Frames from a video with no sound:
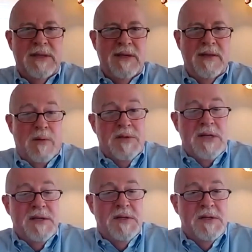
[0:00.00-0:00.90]
that was
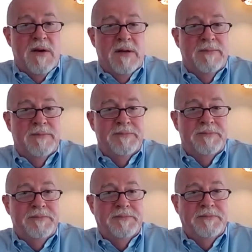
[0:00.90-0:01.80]
necessary.
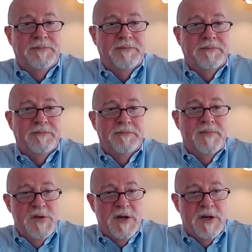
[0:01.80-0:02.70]

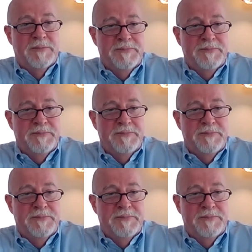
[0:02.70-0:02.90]
So.